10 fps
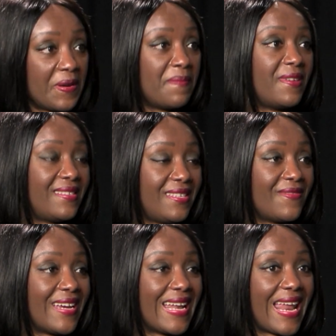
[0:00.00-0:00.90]
busy
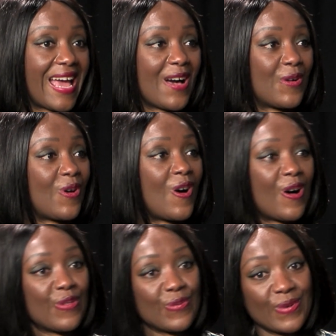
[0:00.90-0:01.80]
right now,
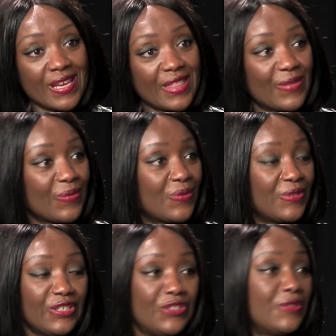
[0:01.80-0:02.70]
all the way through
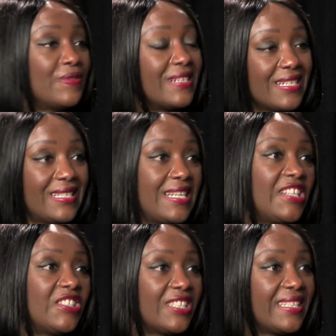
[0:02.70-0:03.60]
June,
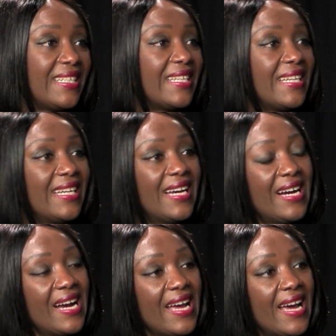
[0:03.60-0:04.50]
essentially.
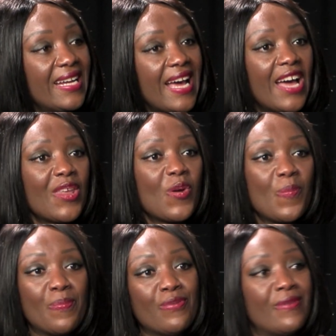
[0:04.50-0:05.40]
And how do you
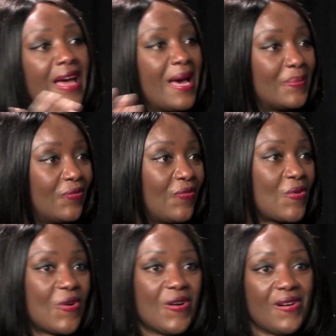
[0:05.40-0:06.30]
prep
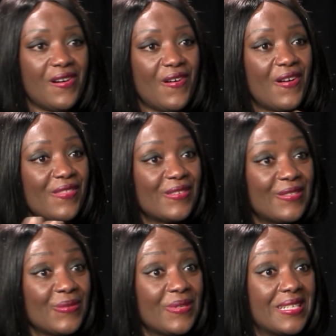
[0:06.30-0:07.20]
for all the
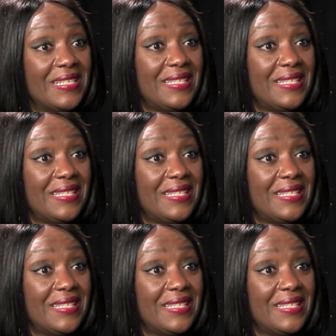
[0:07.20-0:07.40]
students